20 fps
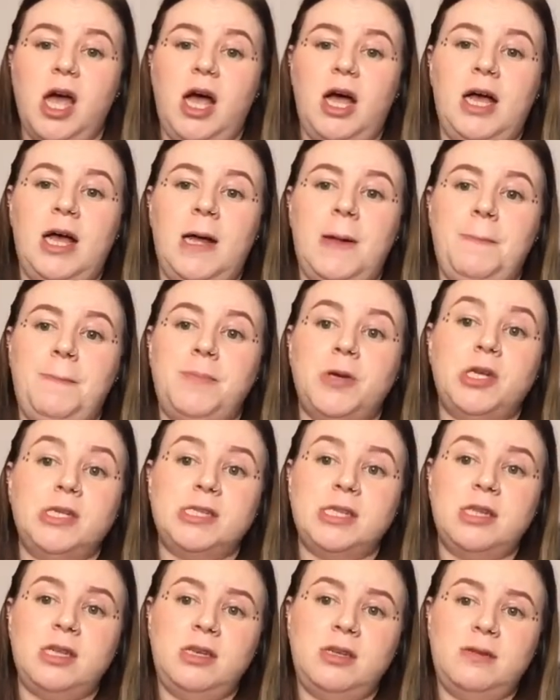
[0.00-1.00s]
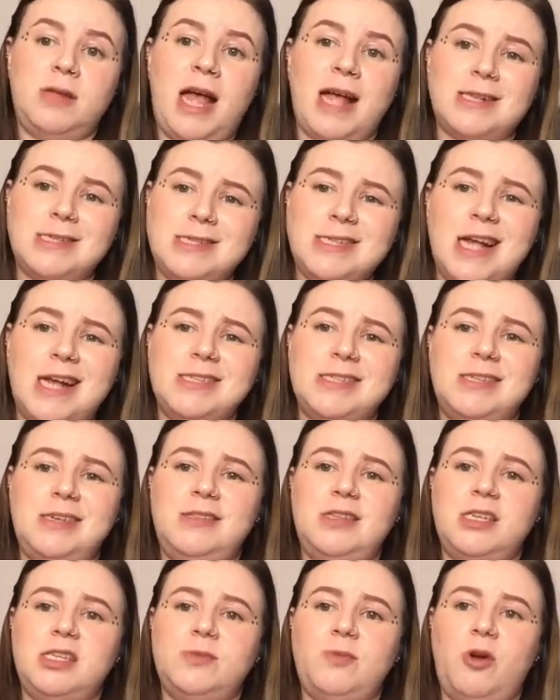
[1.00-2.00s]
um, because of the exercises in
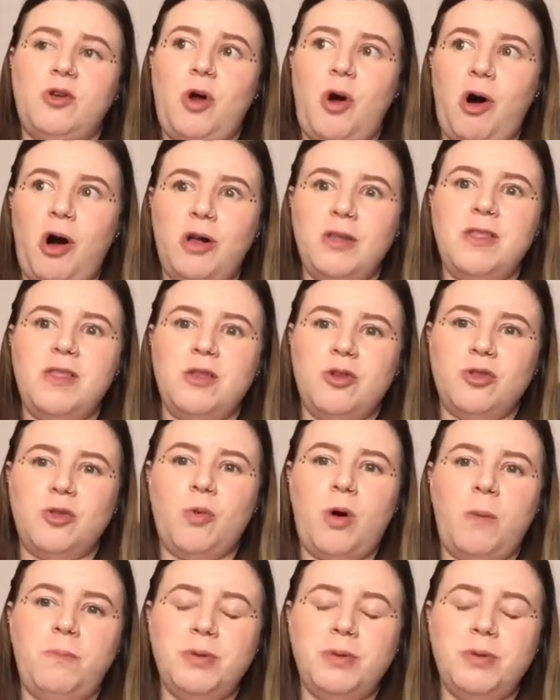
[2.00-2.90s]
this one aren't in the other one,